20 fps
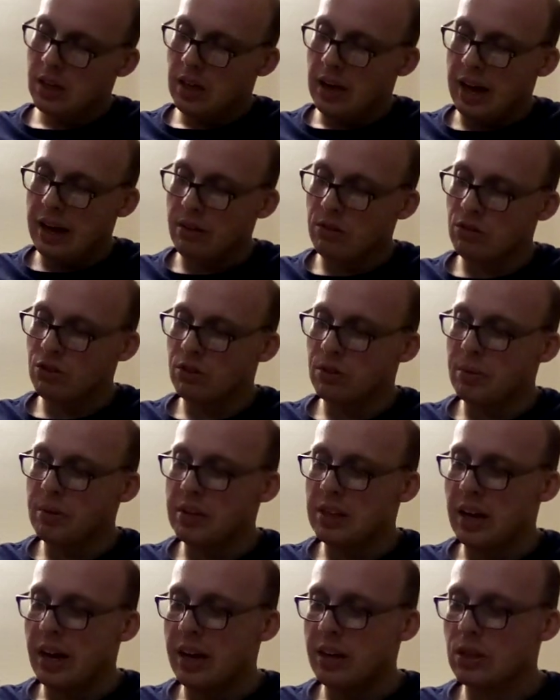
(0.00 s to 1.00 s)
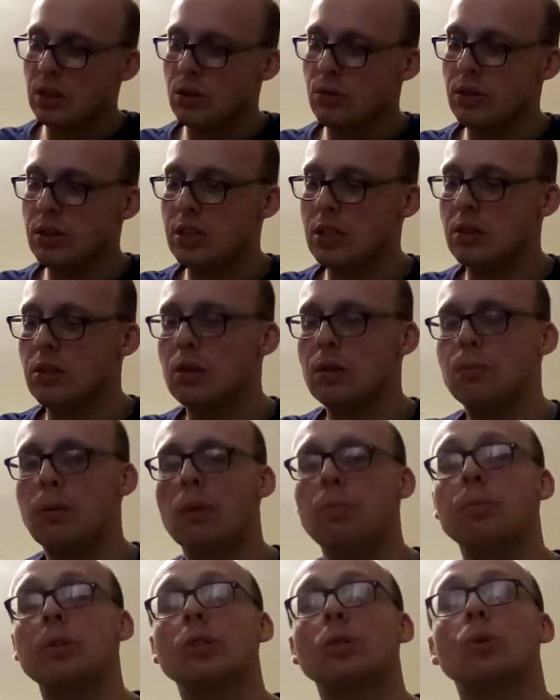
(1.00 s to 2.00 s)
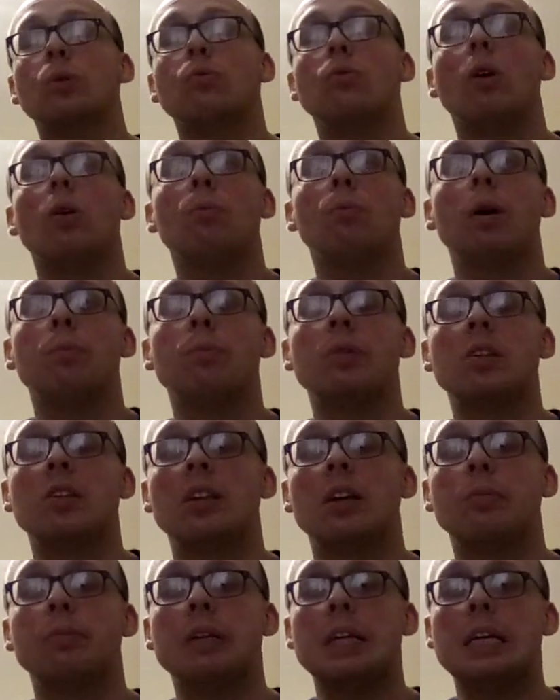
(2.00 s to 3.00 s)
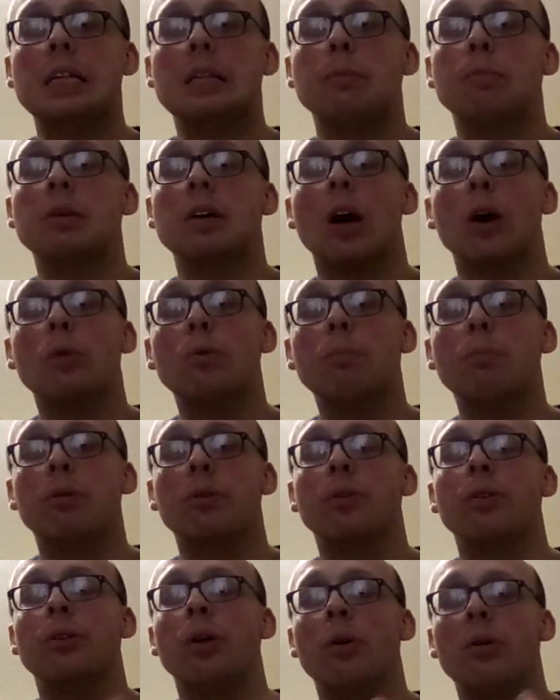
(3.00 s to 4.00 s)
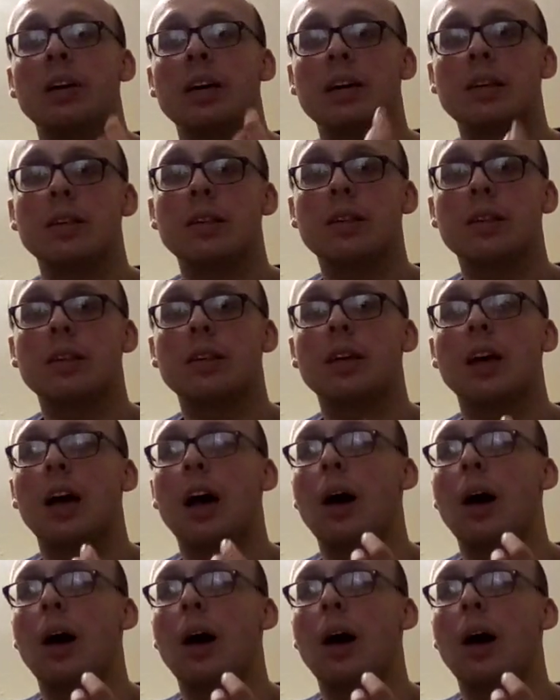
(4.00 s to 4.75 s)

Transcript: How true is that as Christians, when we do wrong, when we sin, we need to be open and honest,